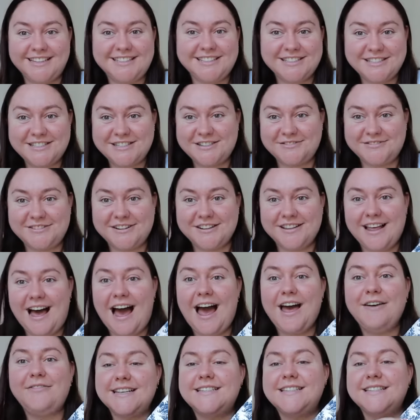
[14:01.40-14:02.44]
exist in real
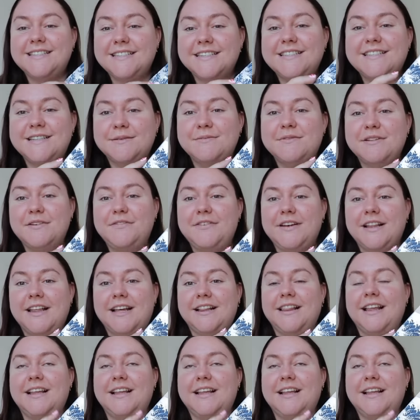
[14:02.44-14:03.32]
life. This is a similar feeling.